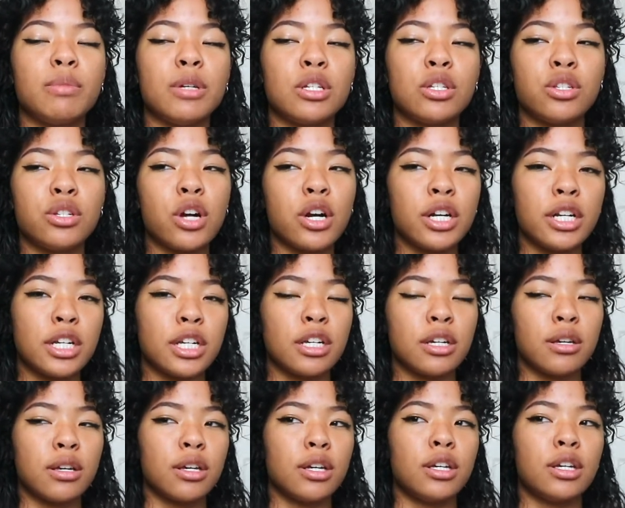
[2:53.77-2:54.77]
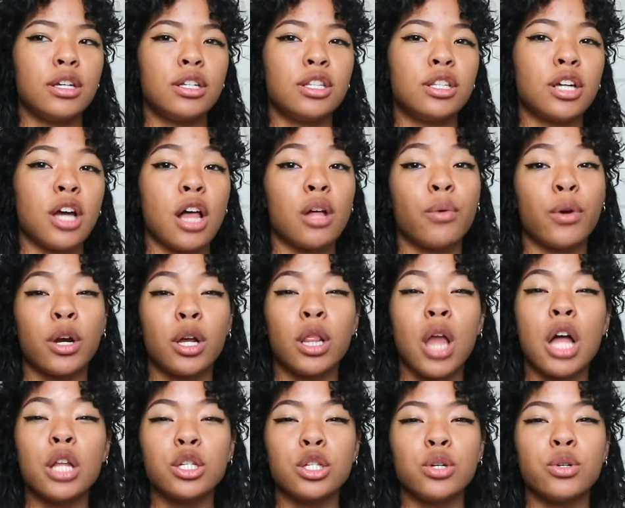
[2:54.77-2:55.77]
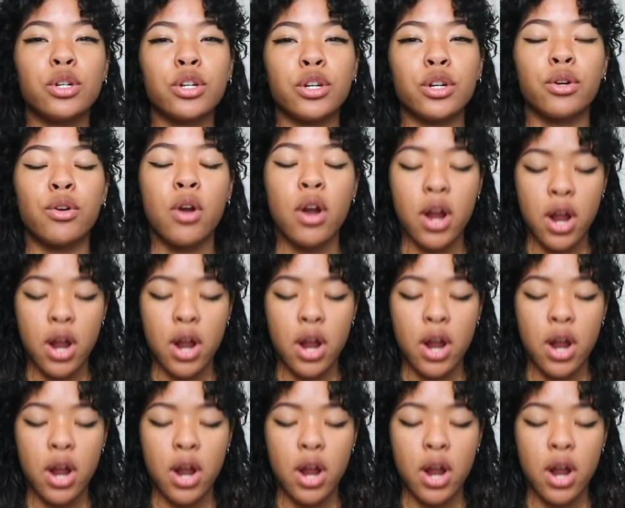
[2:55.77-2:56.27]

be starting the color work a lot sooner.